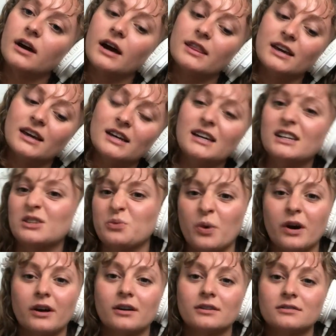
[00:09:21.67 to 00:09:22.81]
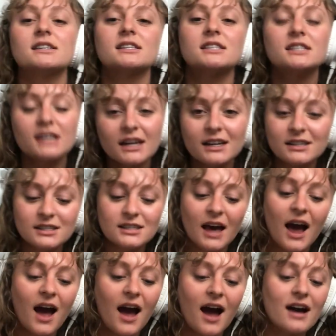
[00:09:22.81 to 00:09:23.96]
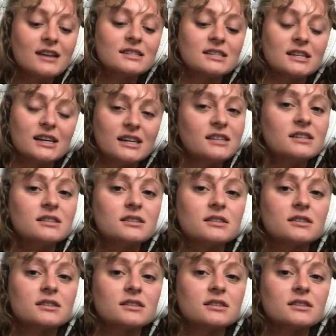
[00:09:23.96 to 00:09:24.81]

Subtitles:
I think it needs work. It's a 6 as is,